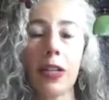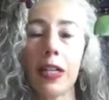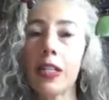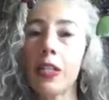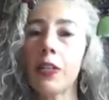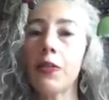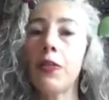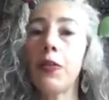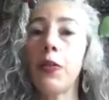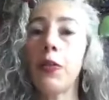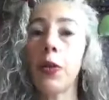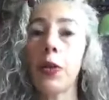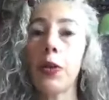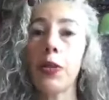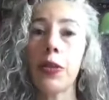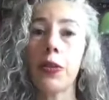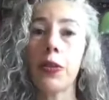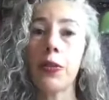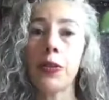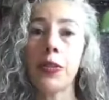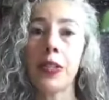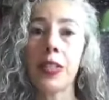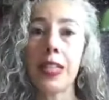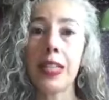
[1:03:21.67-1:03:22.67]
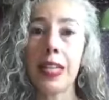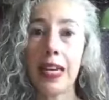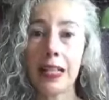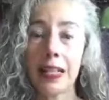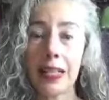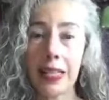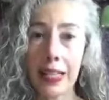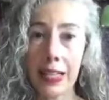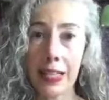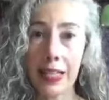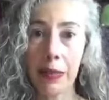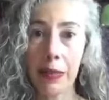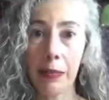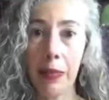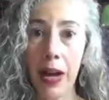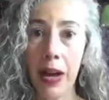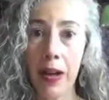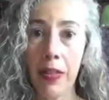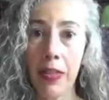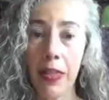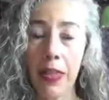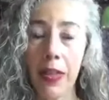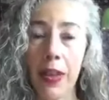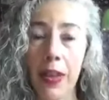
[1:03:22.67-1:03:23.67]
It's 4 Thursdays this
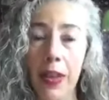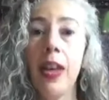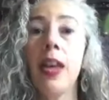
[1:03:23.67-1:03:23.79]
month